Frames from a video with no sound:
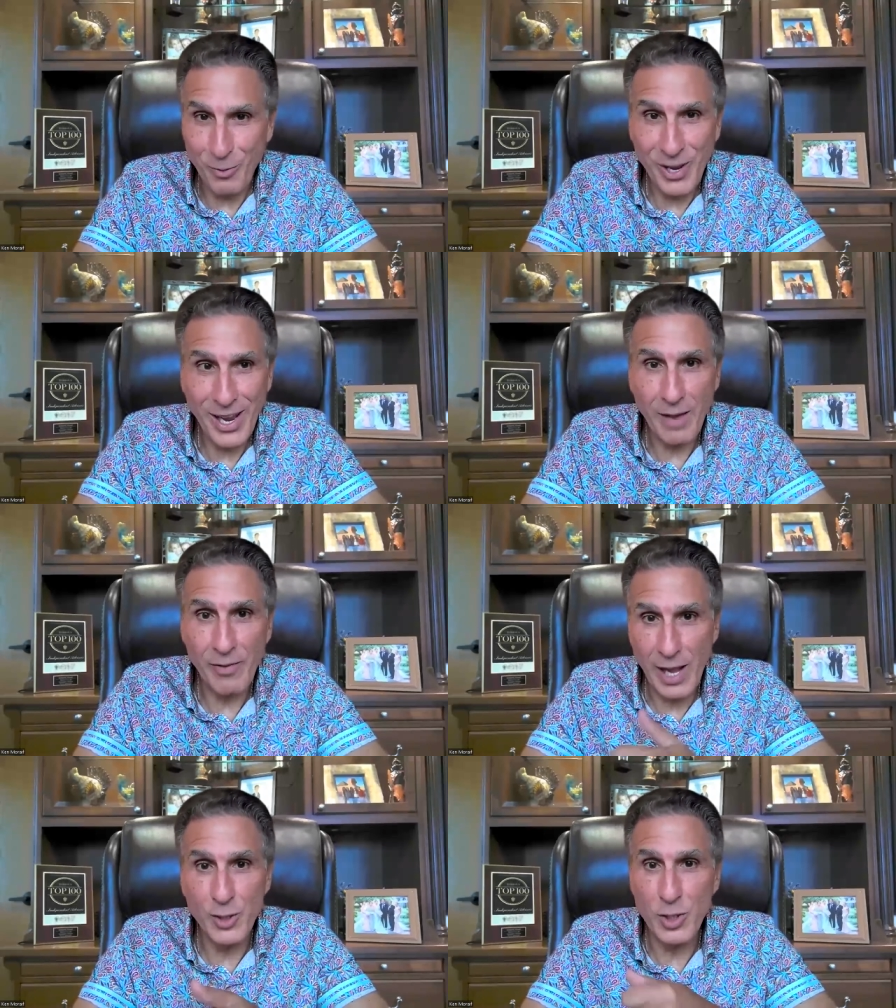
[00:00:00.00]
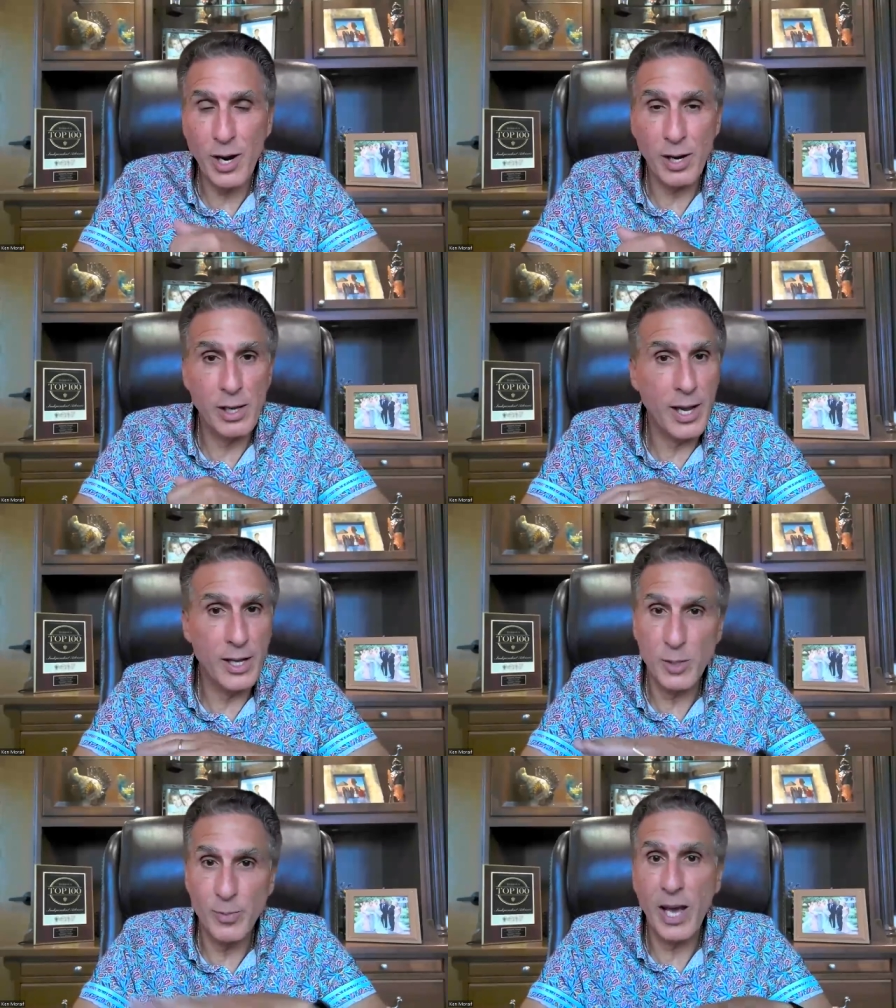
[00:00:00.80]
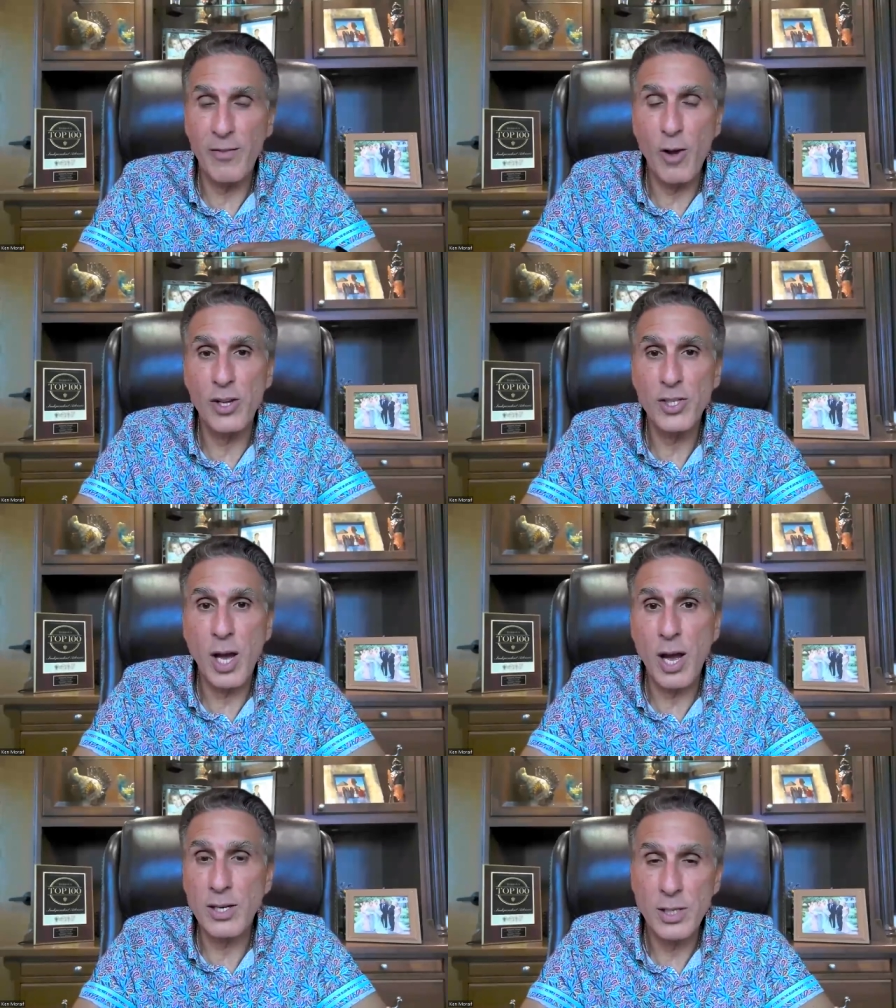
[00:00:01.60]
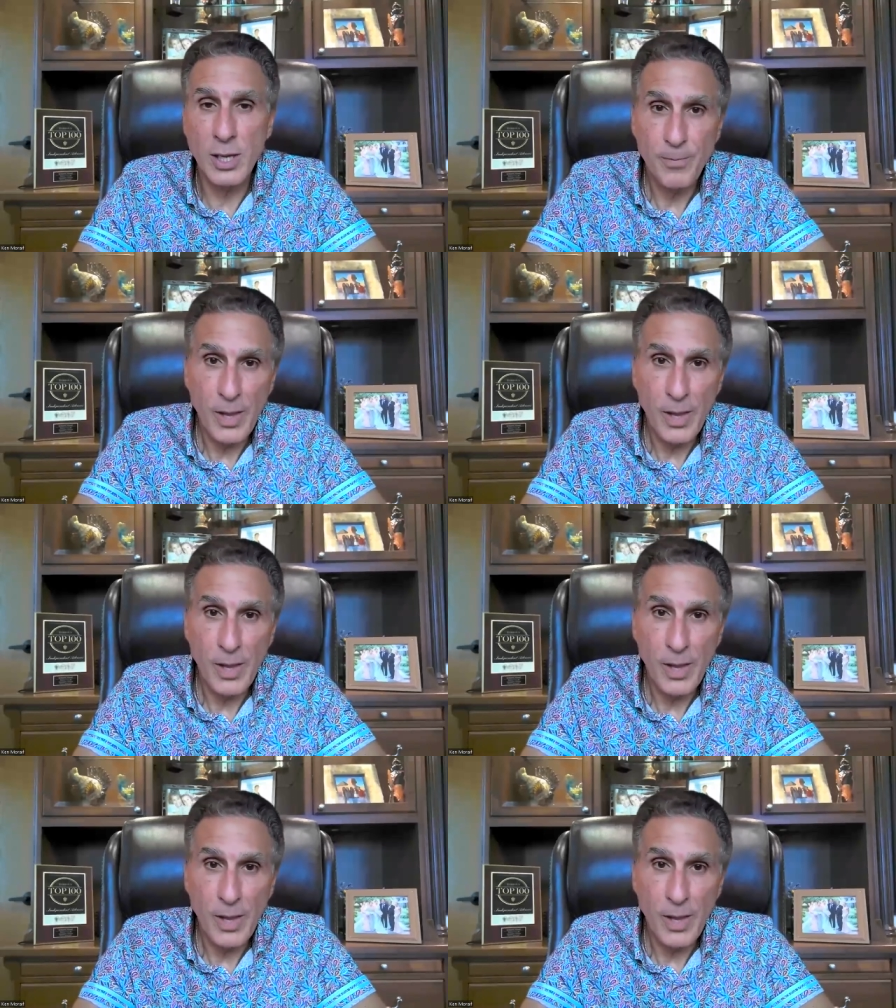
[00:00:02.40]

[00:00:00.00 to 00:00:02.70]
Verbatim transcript: We have counseled our clients to be out of all stocks